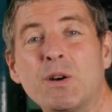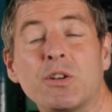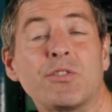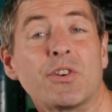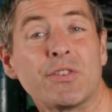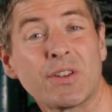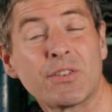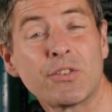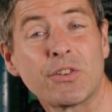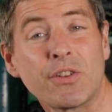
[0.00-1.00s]
which for a
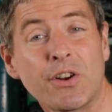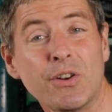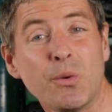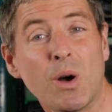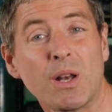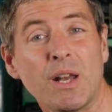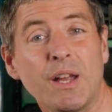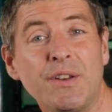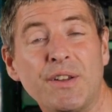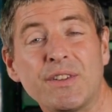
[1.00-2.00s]
630 watt
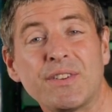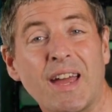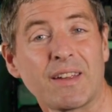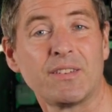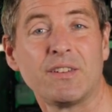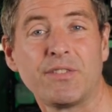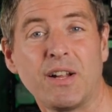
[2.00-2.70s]
light is excellent